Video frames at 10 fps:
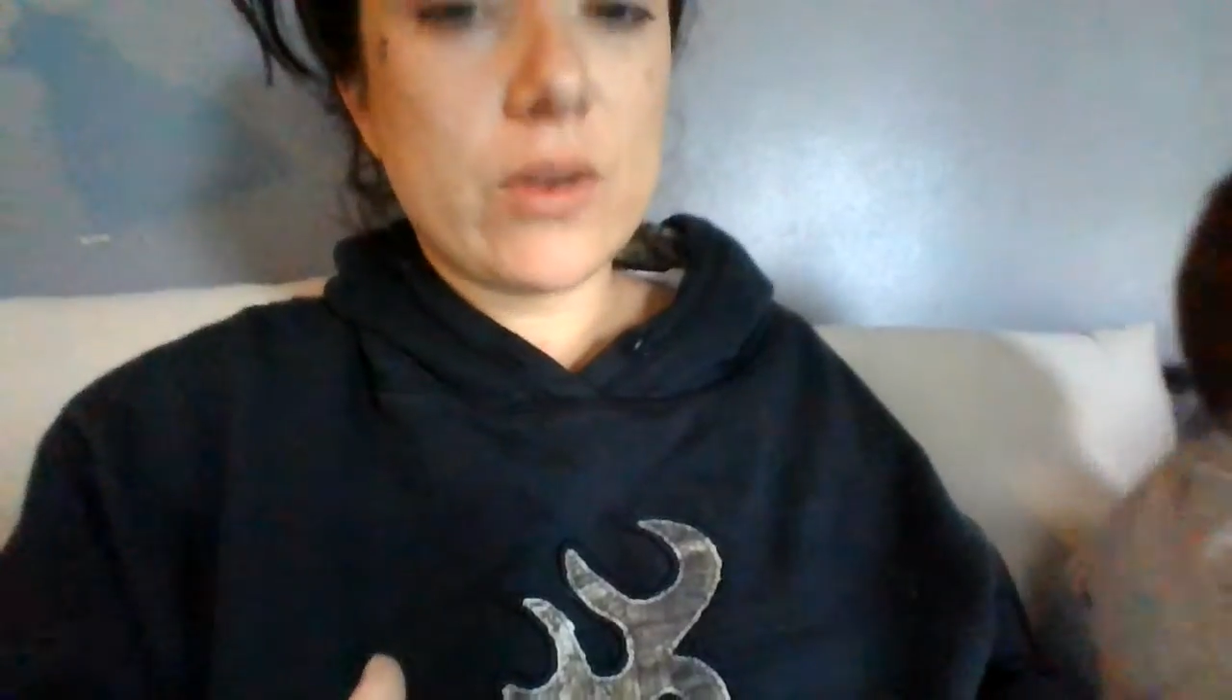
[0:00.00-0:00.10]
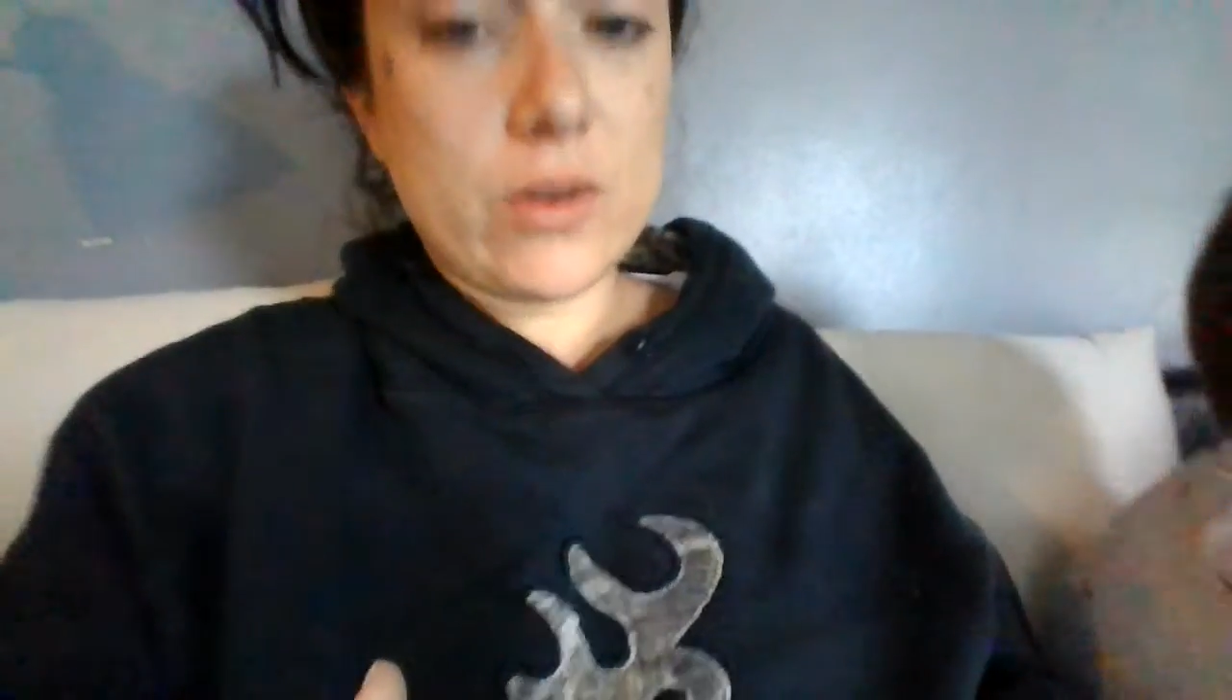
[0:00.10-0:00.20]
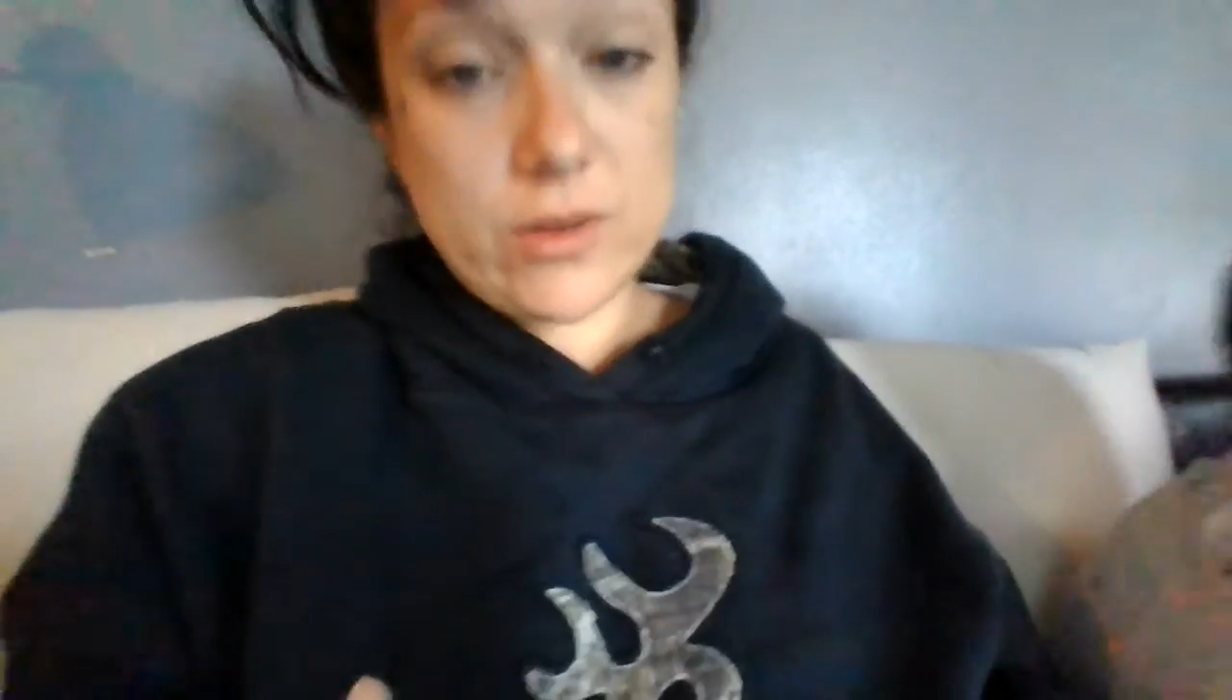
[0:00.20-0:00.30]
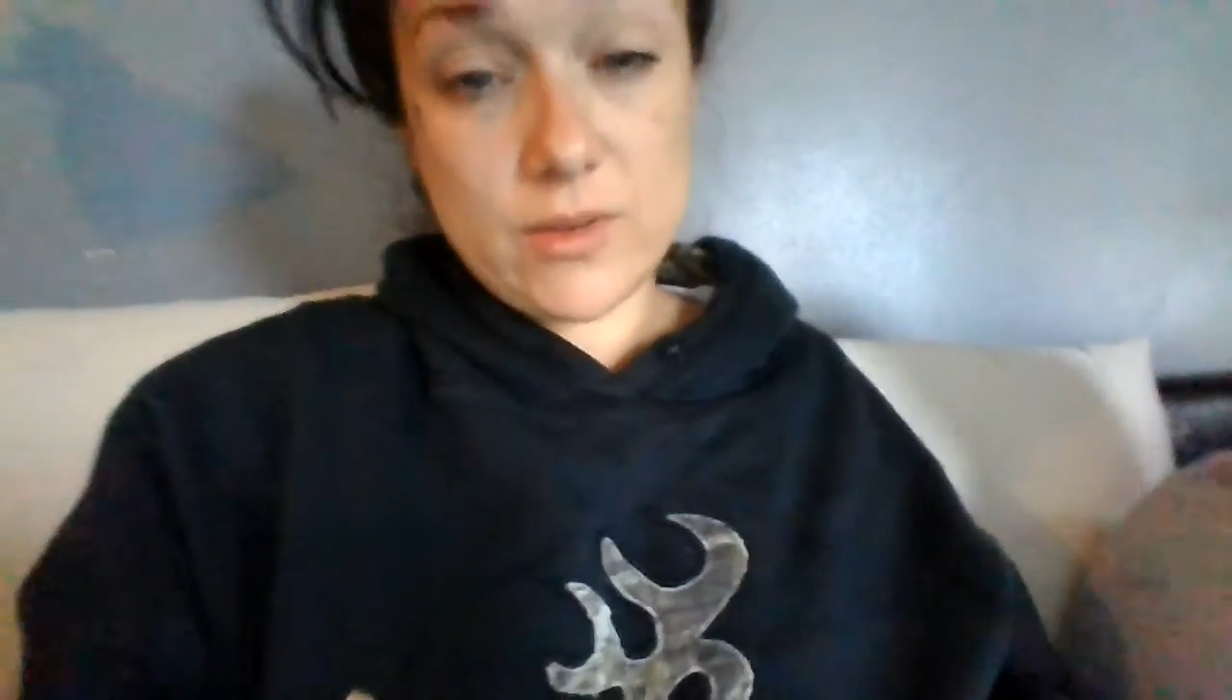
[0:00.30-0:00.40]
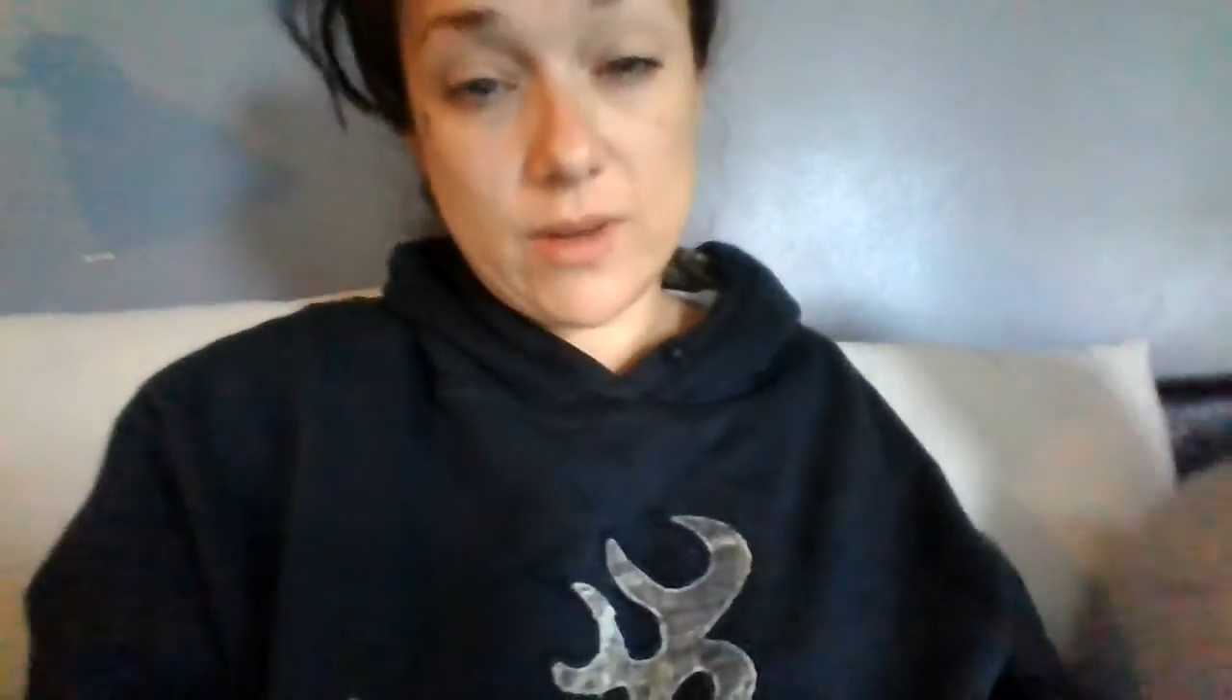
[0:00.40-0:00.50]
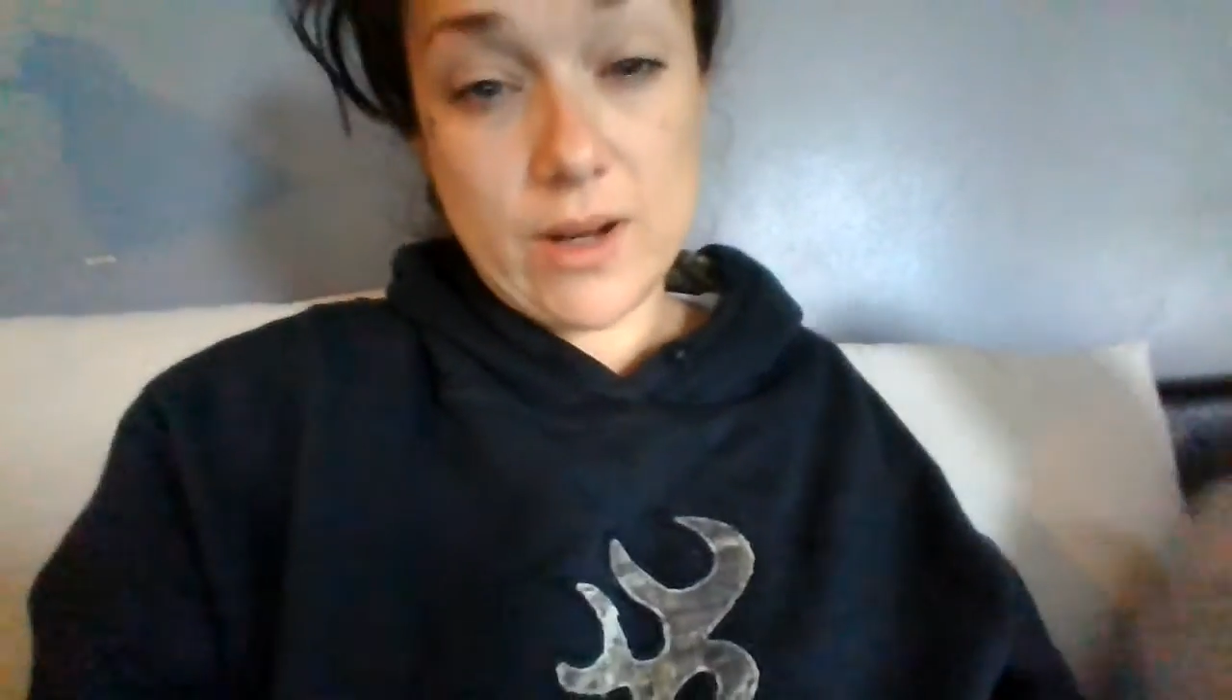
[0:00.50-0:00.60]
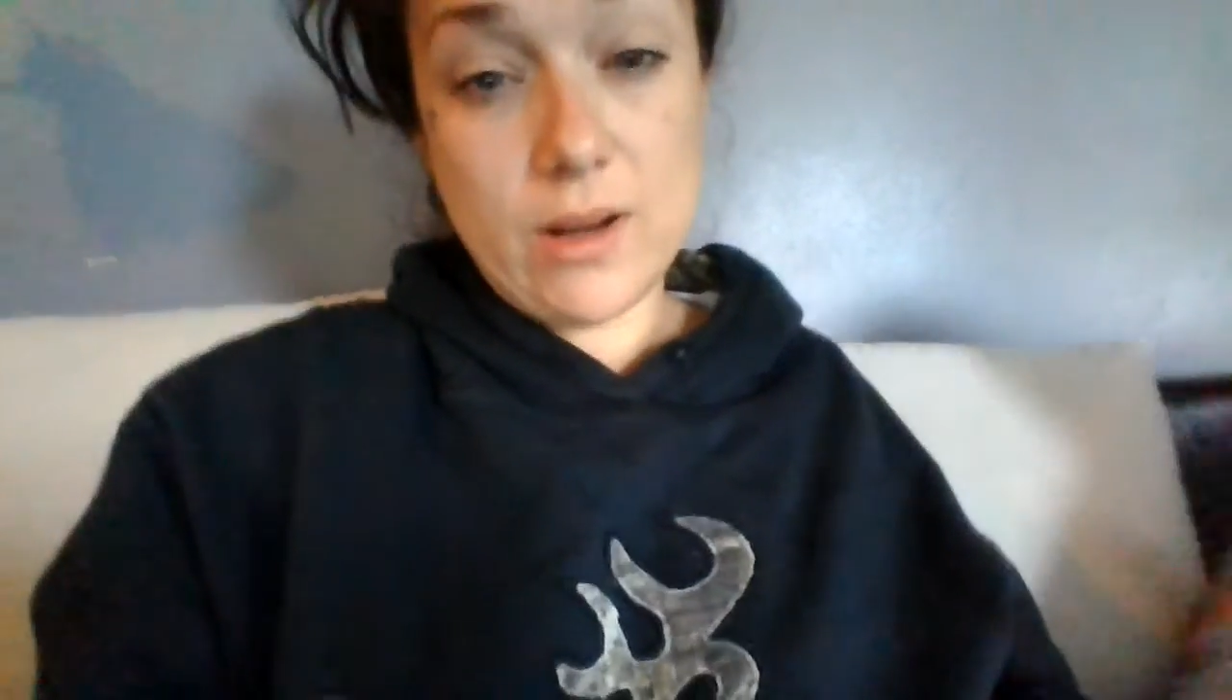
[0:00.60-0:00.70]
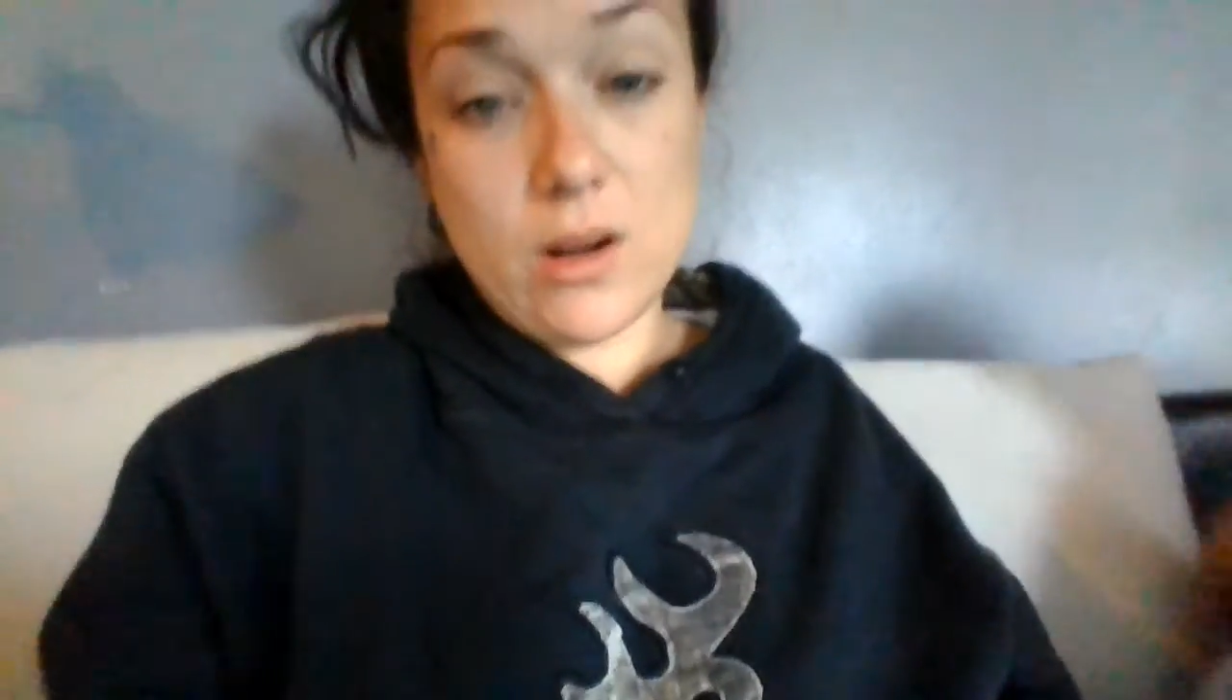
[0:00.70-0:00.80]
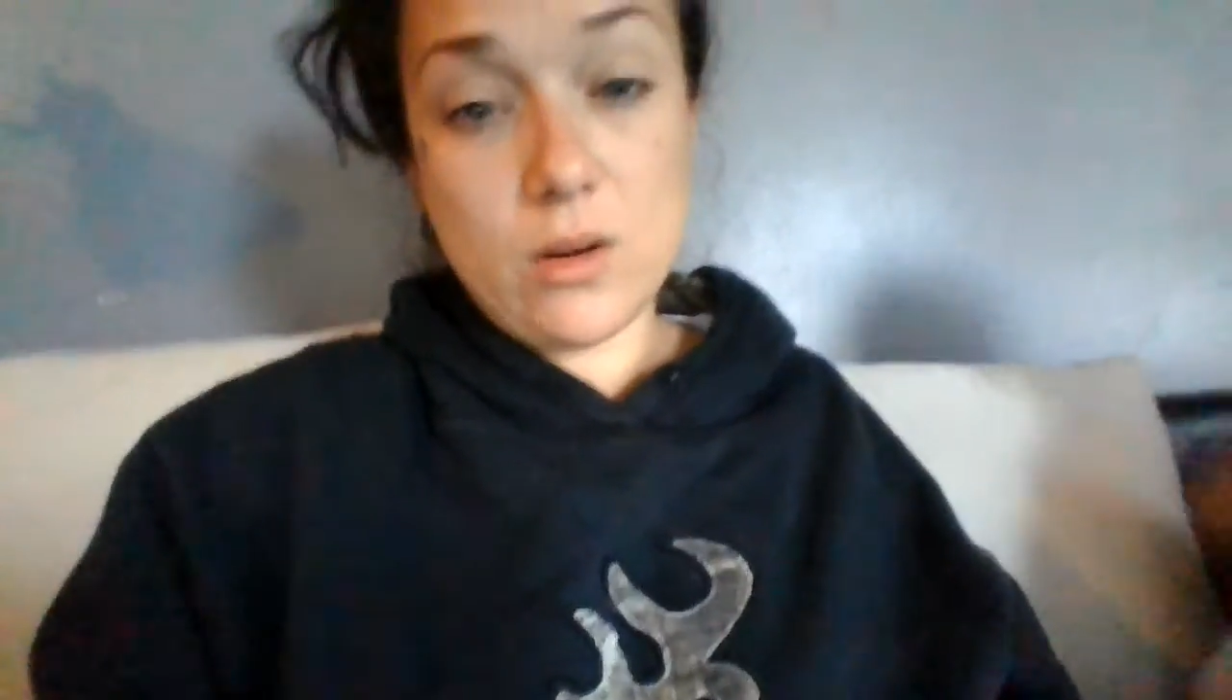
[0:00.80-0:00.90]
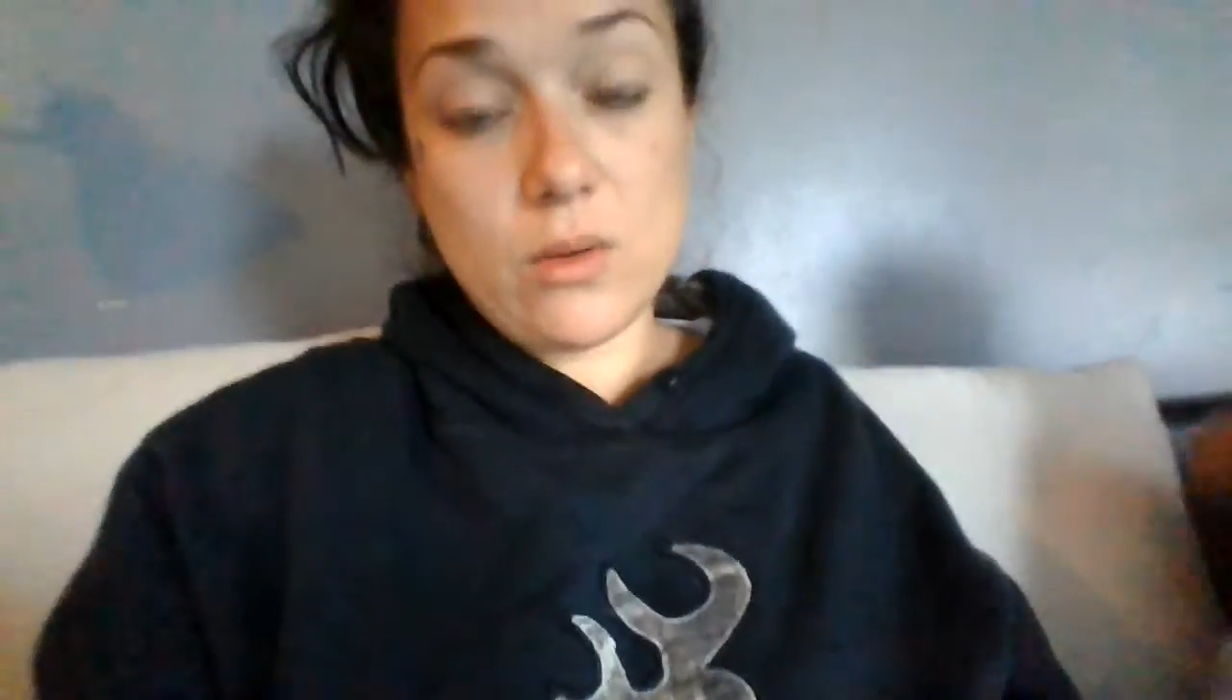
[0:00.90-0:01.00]
Earth right
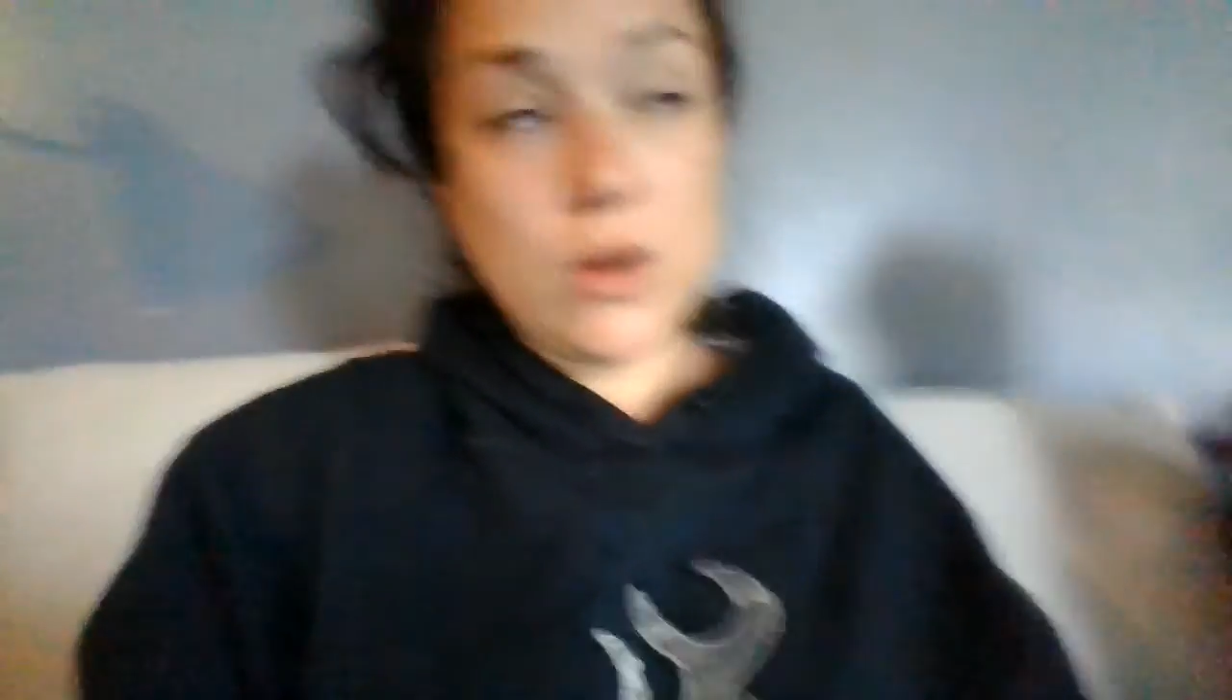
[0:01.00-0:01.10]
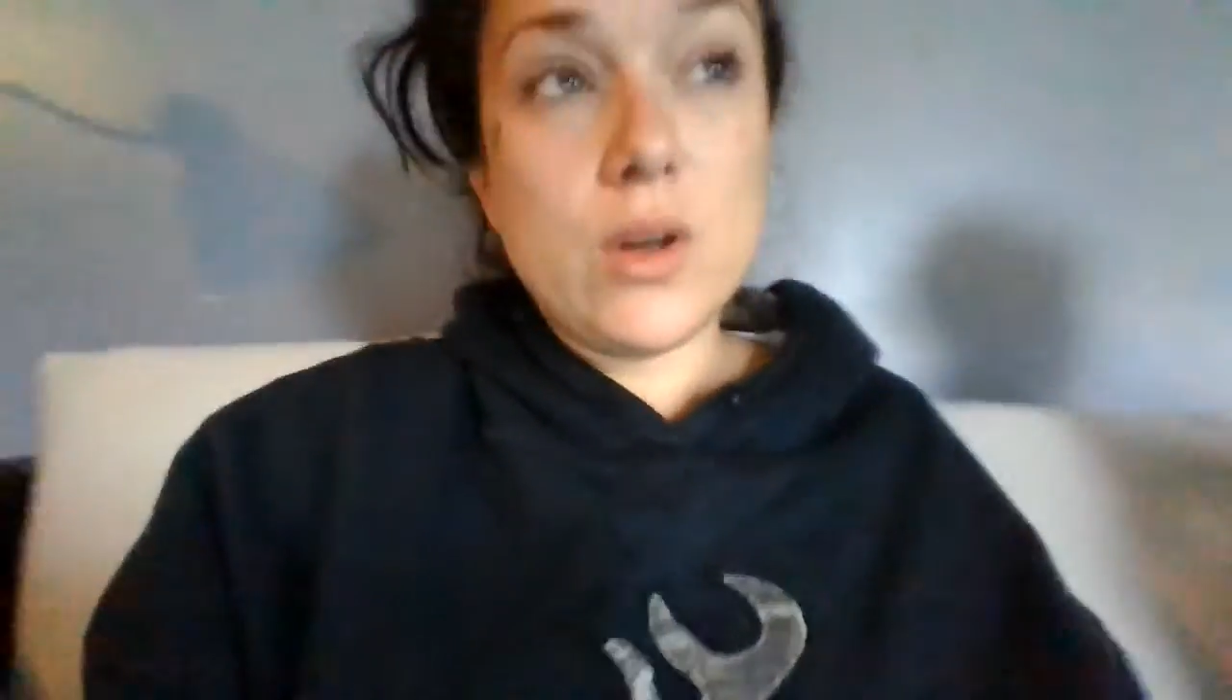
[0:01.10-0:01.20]
now.